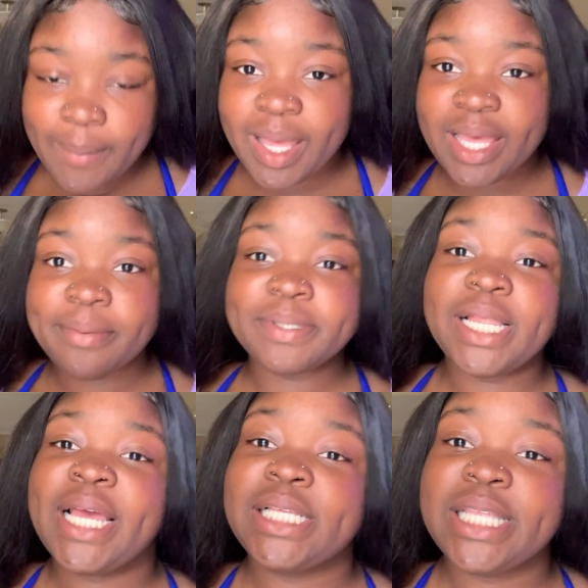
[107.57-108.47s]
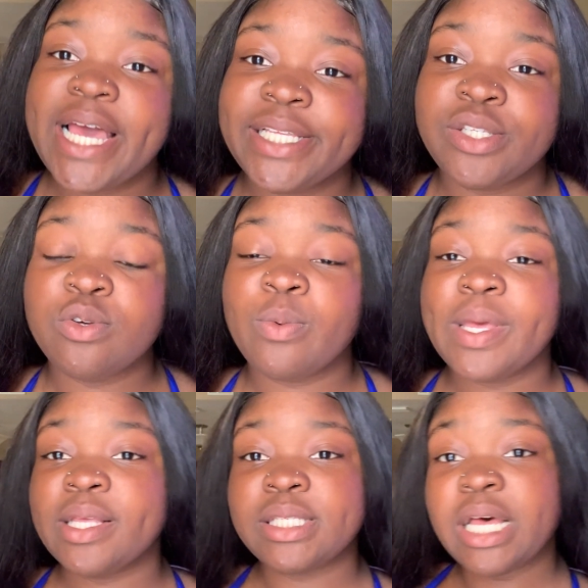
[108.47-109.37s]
But he was like his last 2 weeks